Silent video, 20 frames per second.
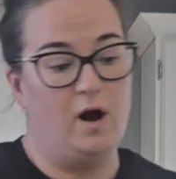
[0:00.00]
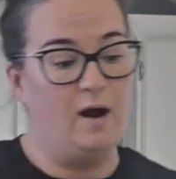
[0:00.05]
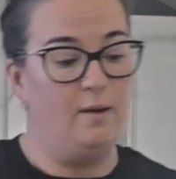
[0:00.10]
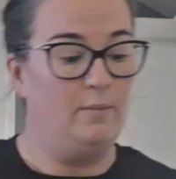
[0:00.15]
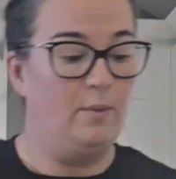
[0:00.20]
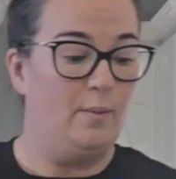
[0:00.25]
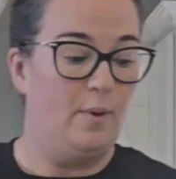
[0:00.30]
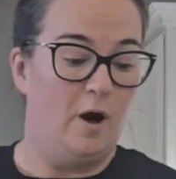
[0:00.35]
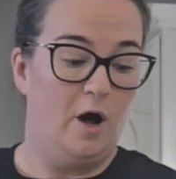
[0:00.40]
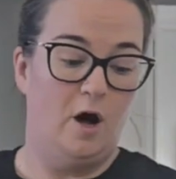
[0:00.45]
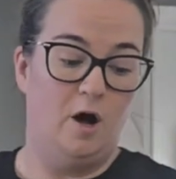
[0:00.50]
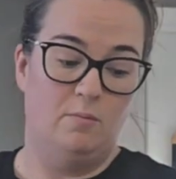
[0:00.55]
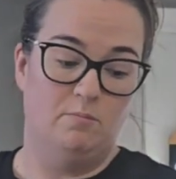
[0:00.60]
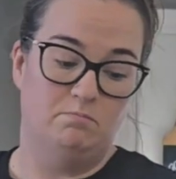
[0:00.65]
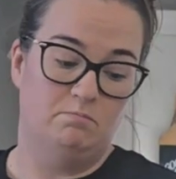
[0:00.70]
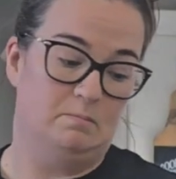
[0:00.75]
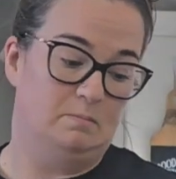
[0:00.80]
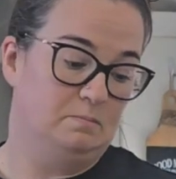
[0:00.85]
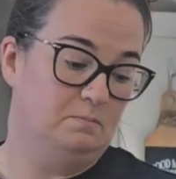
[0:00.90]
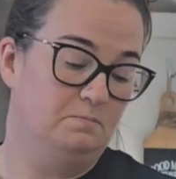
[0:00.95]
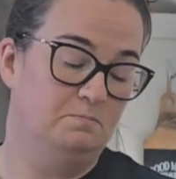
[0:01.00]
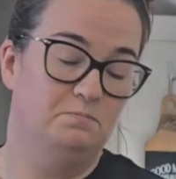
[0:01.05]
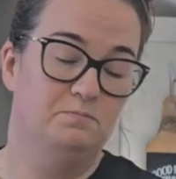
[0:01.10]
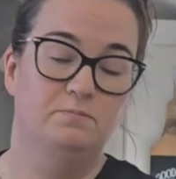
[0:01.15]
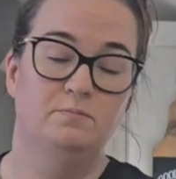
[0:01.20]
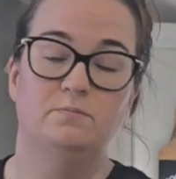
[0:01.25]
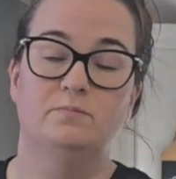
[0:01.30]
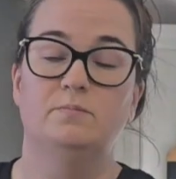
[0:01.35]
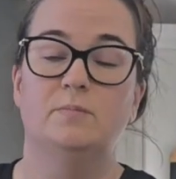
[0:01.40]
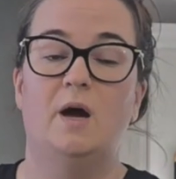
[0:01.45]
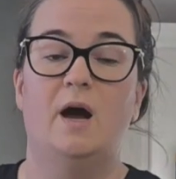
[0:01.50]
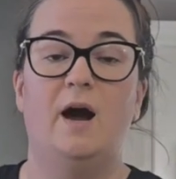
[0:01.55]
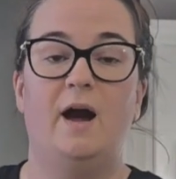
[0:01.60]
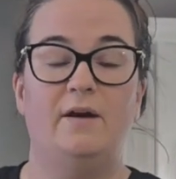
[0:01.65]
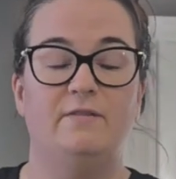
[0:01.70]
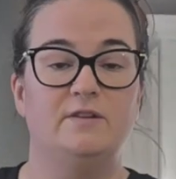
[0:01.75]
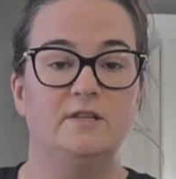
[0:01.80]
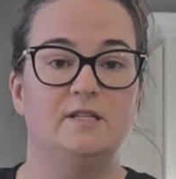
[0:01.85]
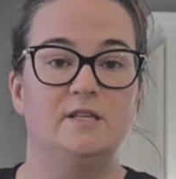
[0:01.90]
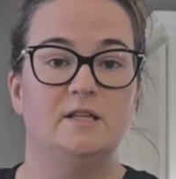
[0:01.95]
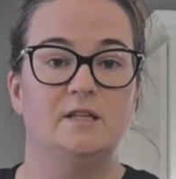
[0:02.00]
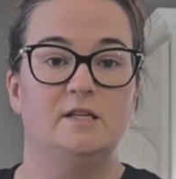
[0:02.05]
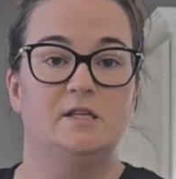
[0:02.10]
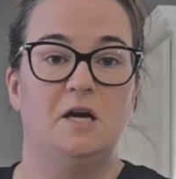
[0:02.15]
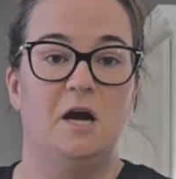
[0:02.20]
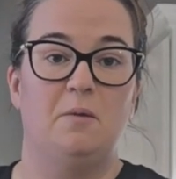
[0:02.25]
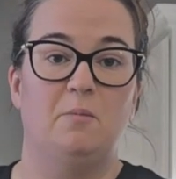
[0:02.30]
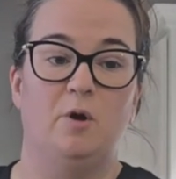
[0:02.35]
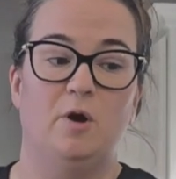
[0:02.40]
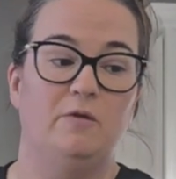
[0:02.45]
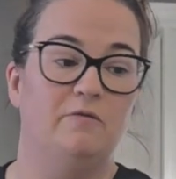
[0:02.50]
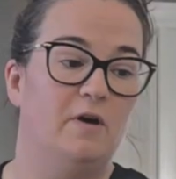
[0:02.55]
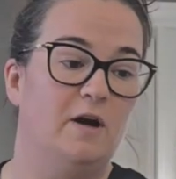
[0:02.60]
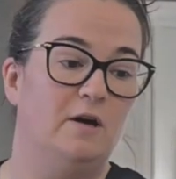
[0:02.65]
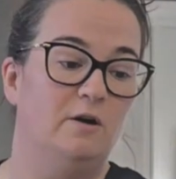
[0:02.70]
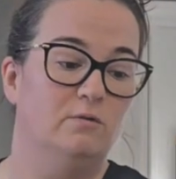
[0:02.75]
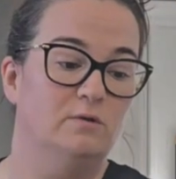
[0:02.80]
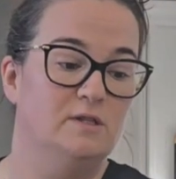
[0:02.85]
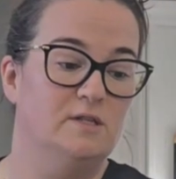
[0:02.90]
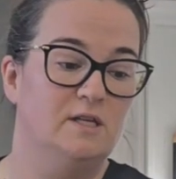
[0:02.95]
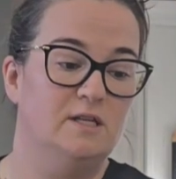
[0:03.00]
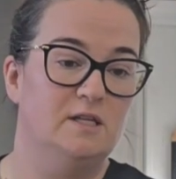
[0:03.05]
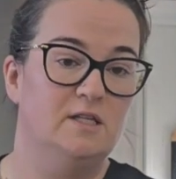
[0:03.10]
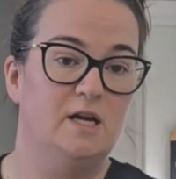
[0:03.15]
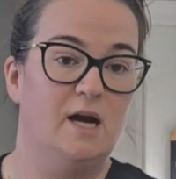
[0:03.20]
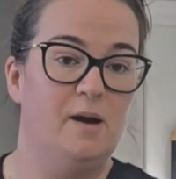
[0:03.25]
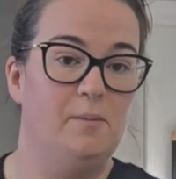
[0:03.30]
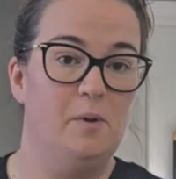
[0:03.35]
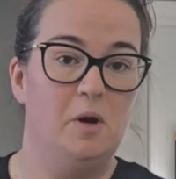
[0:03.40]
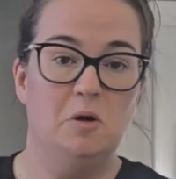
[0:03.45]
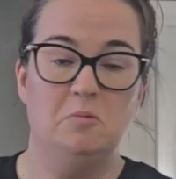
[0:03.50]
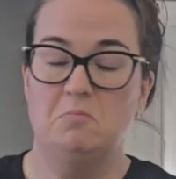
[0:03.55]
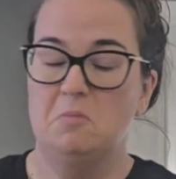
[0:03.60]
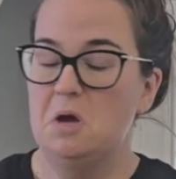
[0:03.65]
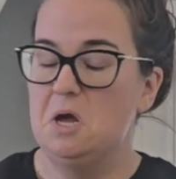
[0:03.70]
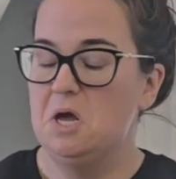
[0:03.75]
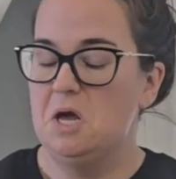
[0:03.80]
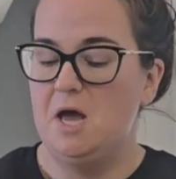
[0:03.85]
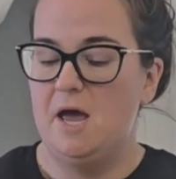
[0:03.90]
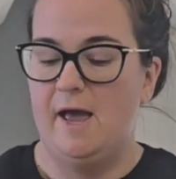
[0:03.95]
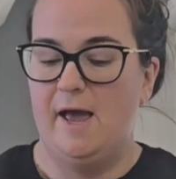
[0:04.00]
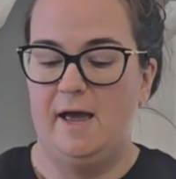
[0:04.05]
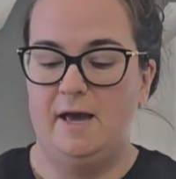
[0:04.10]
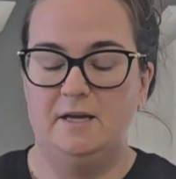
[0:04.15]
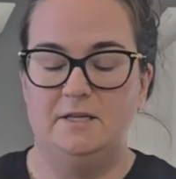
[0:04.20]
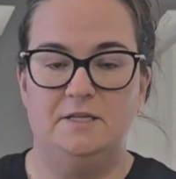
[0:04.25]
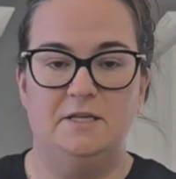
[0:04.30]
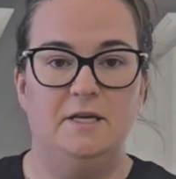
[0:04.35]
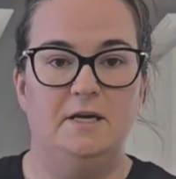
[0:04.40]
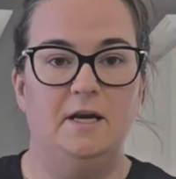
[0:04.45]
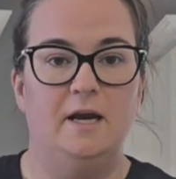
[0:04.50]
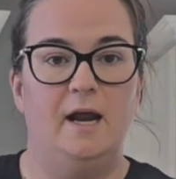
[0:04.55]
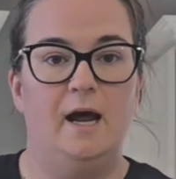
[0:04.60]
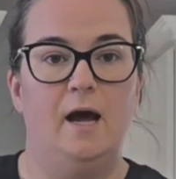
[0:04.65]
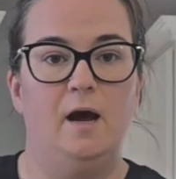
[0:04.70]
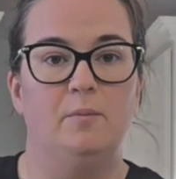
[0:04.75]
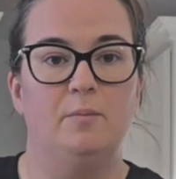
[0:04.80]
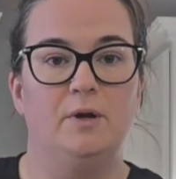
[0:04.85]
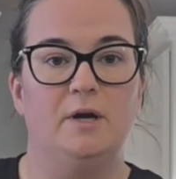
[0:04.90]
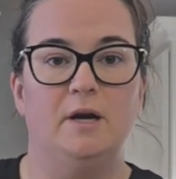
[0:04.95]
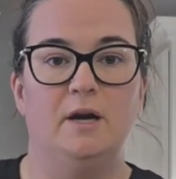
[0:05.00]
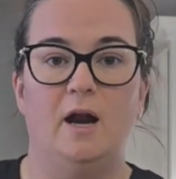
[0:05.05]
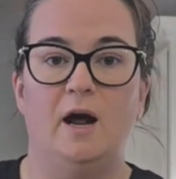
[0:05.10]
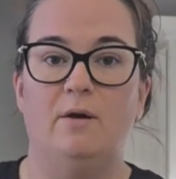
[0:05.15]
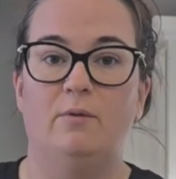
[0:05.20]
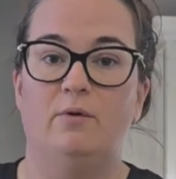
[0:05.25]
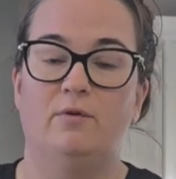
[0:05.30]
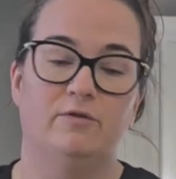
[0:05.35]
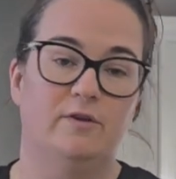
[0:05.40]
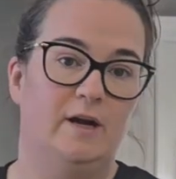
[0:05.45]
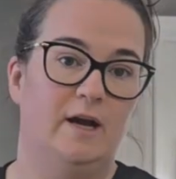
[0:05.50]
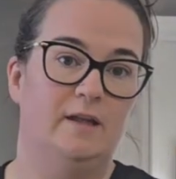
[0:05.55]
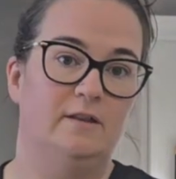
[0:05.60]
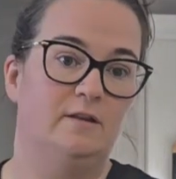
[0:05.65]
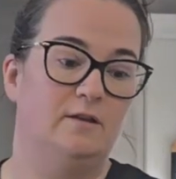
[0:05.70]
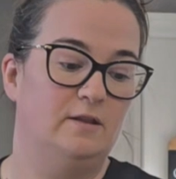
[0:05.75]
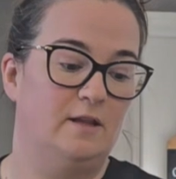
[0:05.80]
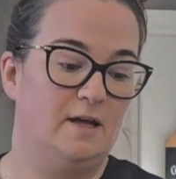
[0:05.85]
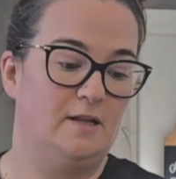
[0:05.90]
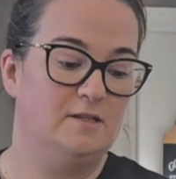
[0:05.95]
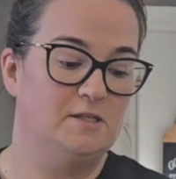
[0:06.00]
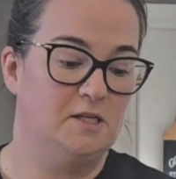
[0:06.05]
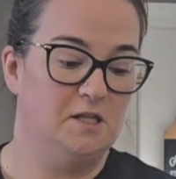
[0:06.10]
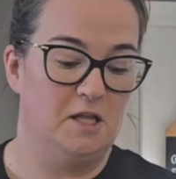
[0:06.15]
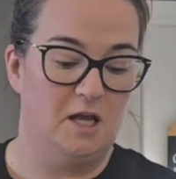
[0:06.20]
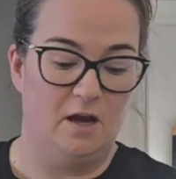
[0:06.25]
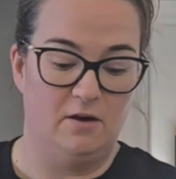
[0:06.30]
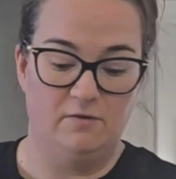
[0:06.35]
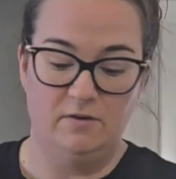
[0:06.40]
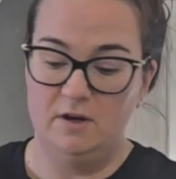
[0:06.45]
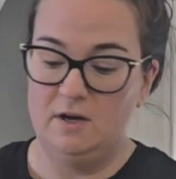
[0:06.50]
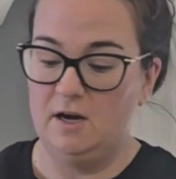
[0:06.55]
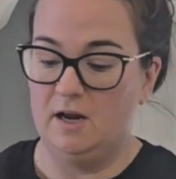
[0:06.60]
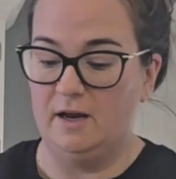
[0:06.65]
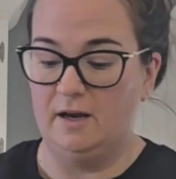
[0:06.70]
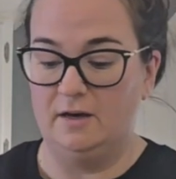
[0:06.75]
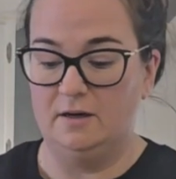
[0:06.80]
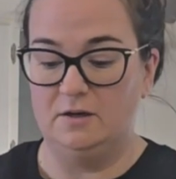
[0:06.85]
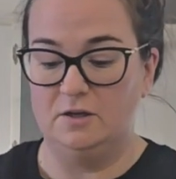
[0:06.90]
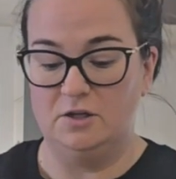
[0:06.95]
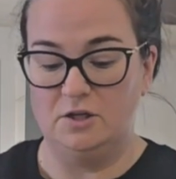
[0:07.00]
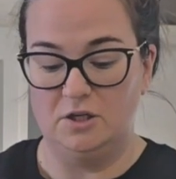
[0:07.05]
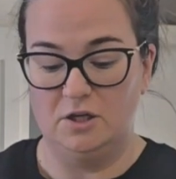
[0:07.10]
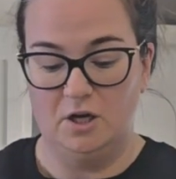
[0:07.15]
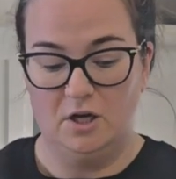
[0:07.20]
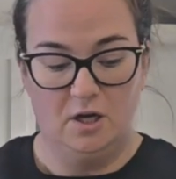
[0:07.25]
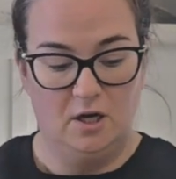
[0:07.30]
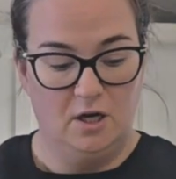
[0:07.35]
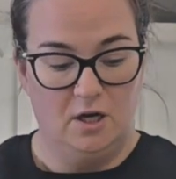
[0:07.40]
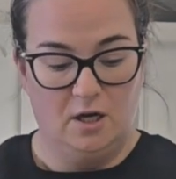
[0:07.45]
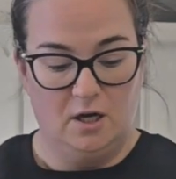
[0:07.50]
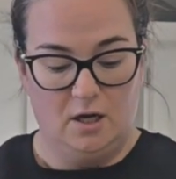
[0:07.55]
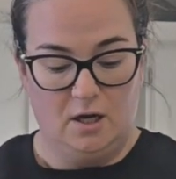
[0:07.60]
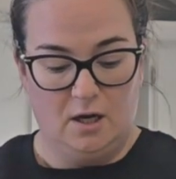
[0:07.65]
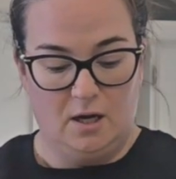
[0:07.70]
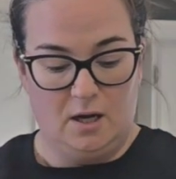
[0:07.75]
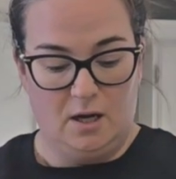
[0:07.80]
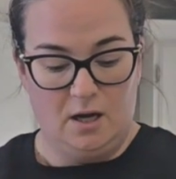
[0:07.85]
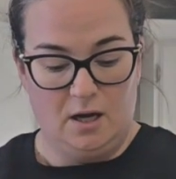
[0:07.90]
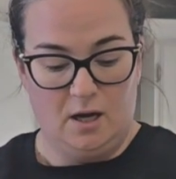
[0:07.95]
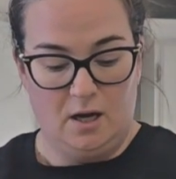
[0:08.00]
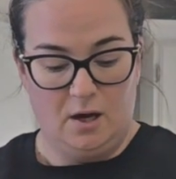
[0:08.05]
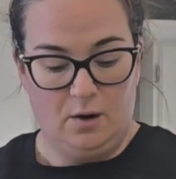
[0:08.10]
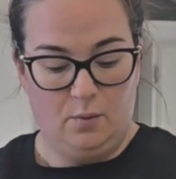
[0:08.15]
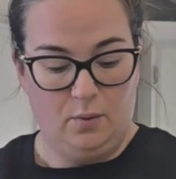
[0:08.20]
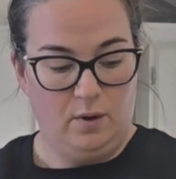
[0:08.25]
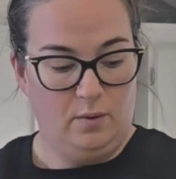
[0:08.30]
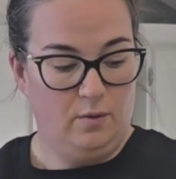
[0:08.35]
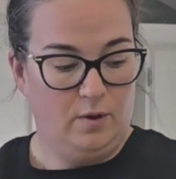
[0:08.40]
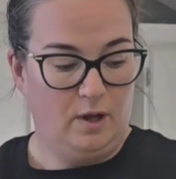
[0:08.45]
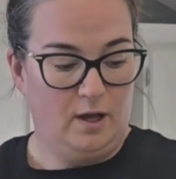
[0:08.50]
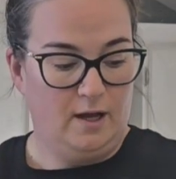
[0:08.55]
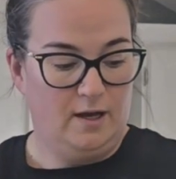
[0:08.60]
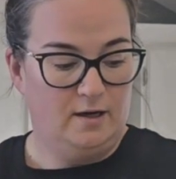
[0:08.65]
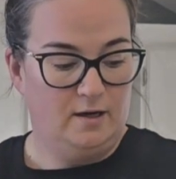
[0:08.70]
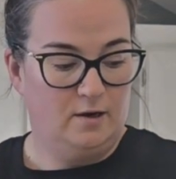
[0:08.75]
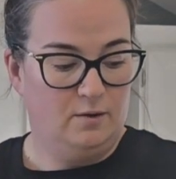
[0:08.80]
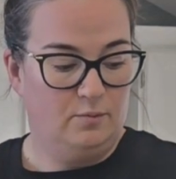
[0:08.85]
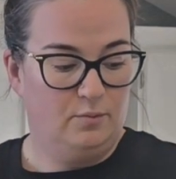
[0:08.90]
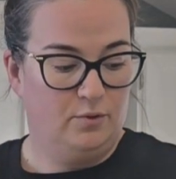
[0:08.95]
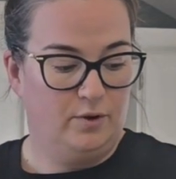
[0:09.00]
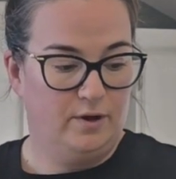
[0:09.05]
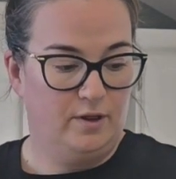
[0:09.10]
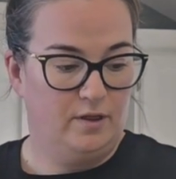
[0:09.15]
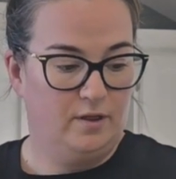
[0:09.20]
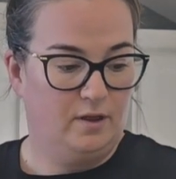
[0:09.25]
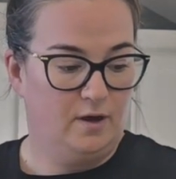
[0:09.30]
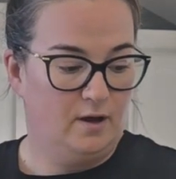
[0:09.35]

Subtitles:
I'm a mom. I have to set the timer. If I don't set the timer, it didn't happen, and I will forget that that's in the oven, and we will end up with